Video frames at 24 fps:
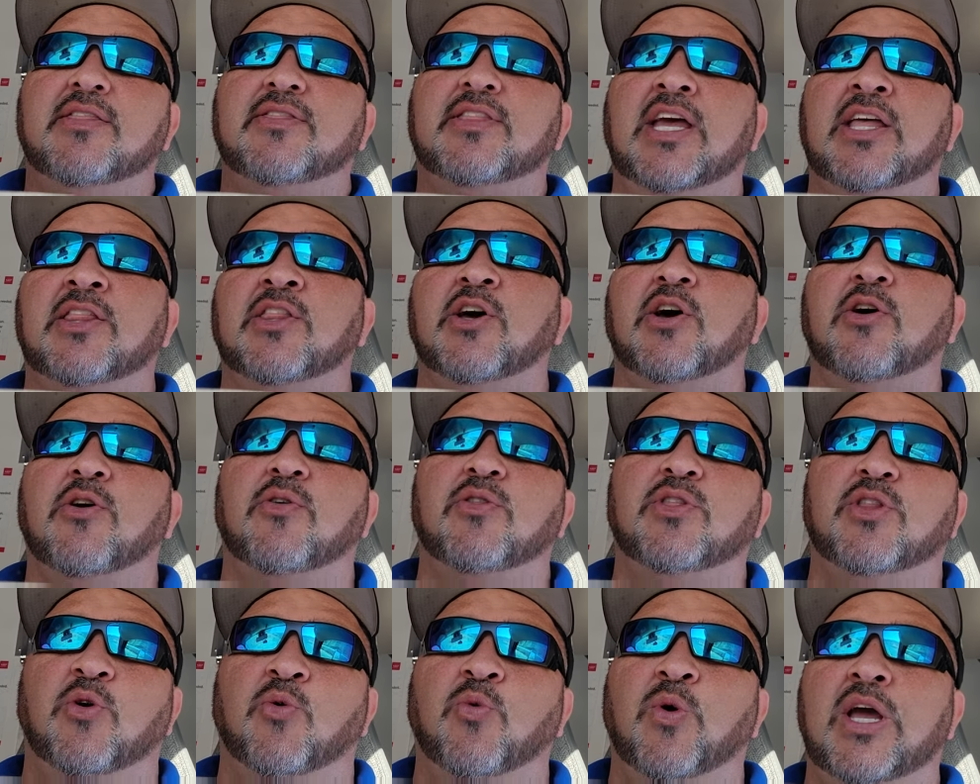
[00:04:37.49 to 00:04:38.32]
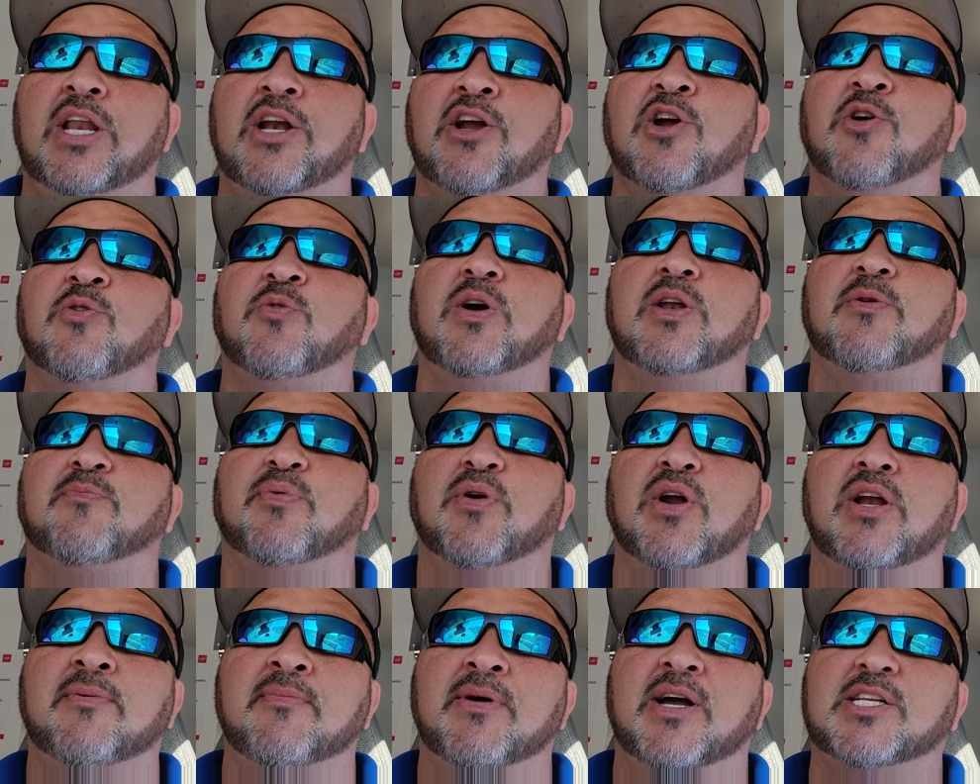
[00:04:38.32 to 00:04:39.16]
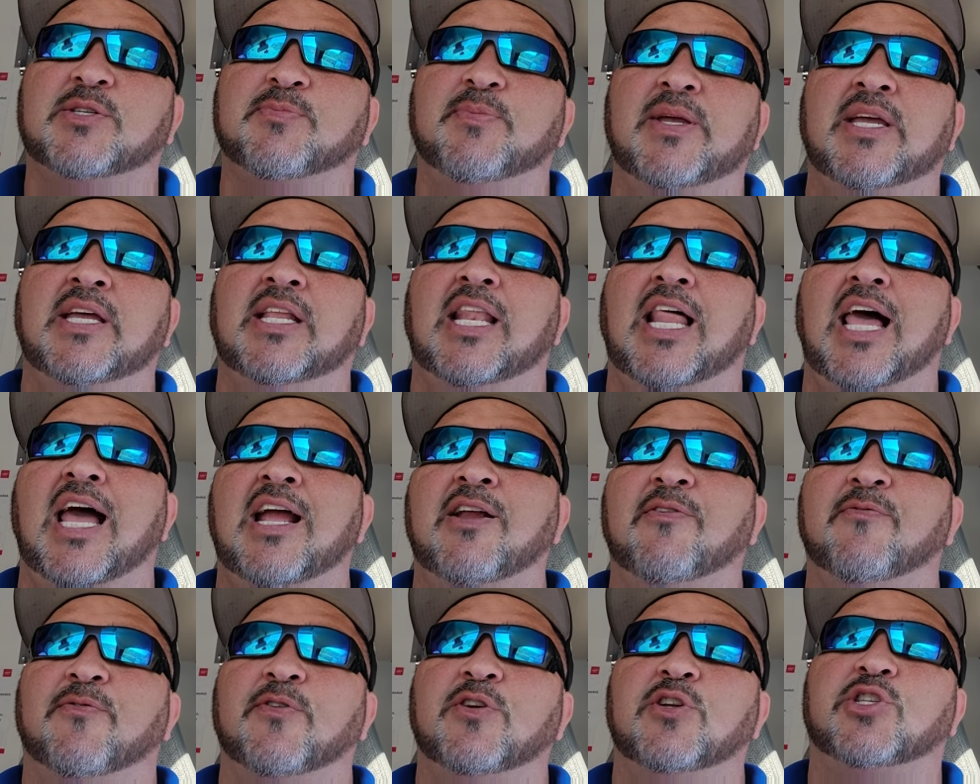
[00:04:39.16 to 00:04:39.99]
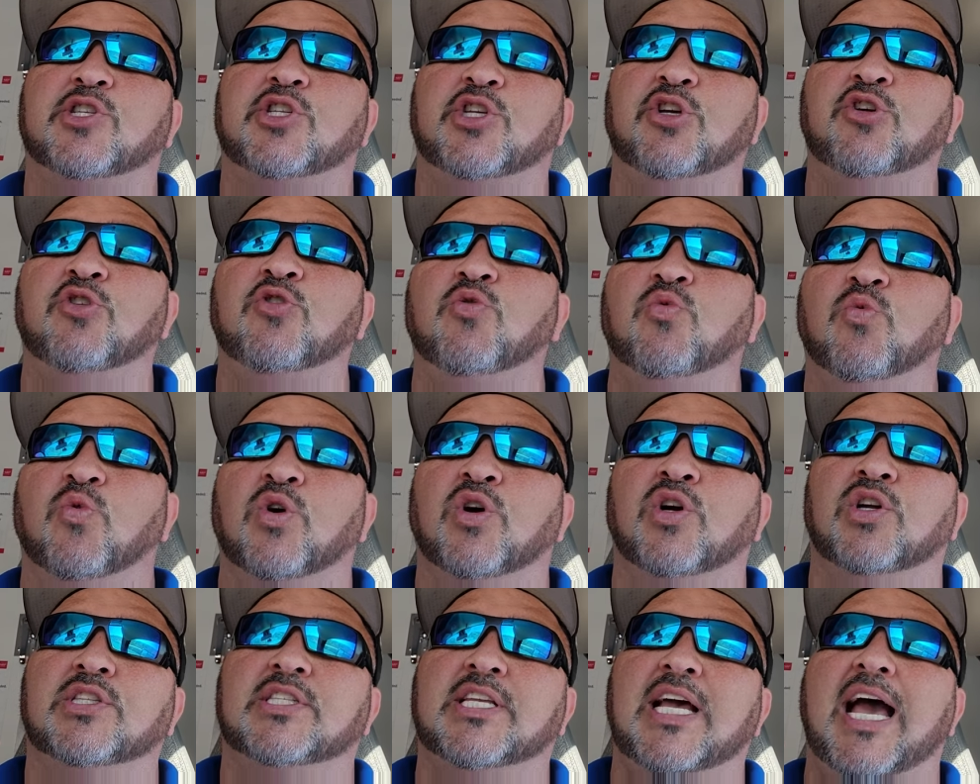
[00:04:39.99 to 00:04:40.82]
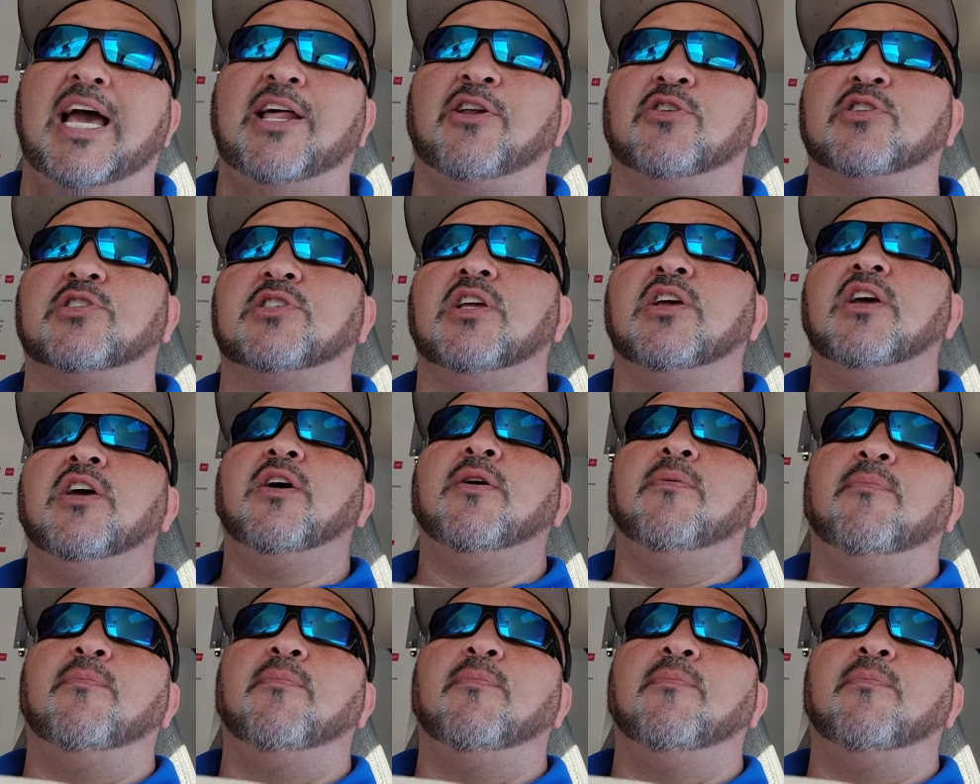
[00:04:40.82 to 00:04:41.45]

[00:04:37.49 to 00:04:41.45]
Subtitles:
Then the winner would pretty much be in line for two world titles.